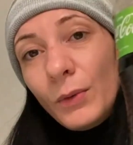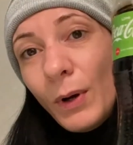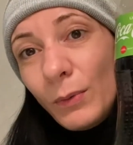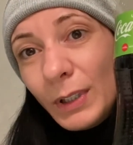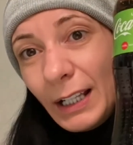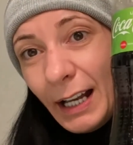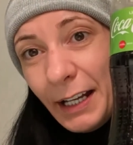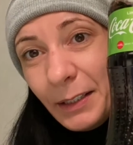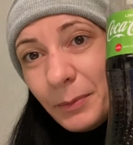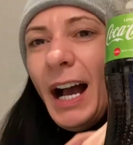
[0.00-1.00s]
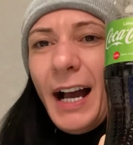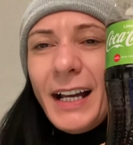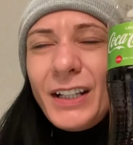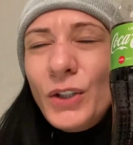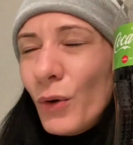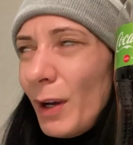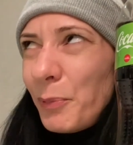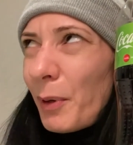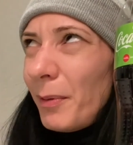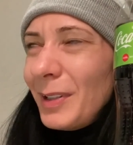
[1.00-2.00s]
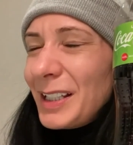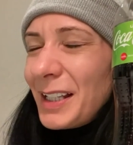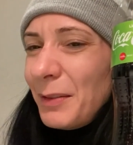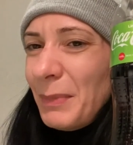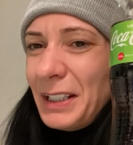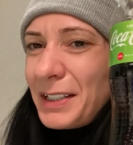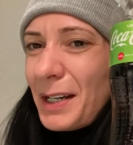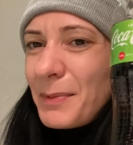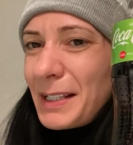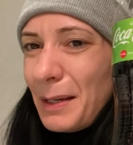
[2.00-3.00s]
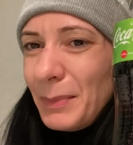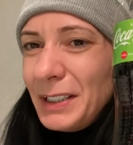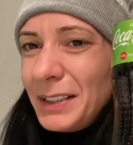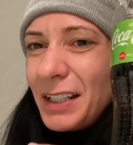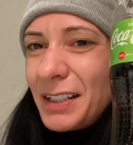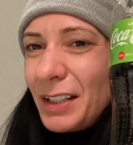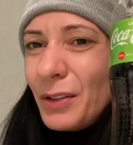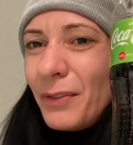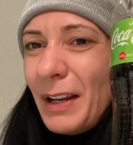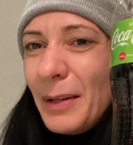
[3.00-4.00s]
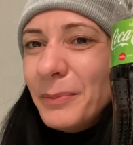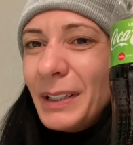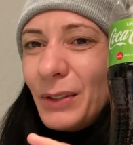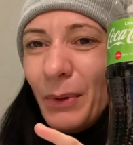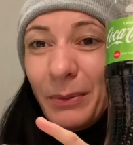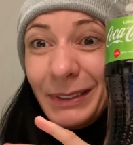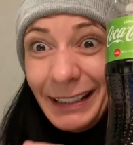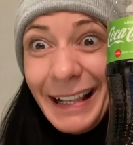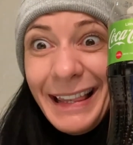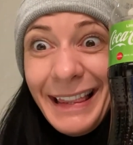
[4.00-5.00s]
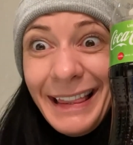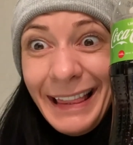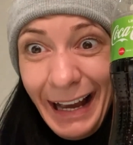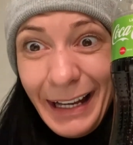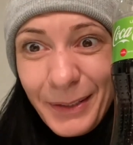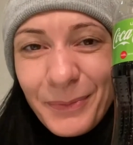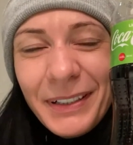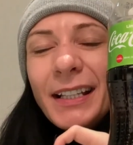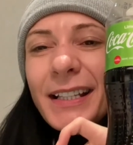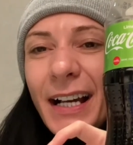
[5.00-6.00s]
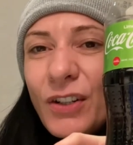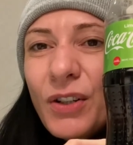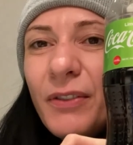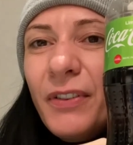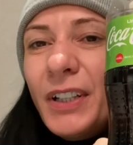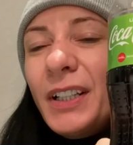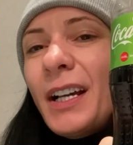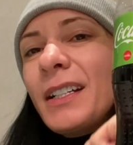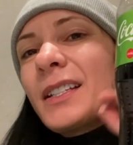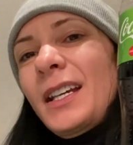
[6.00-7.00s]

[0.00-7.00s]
The one with lime, I know I probably said many times lemon instead of lime, but the one with the lime, it's actually very nice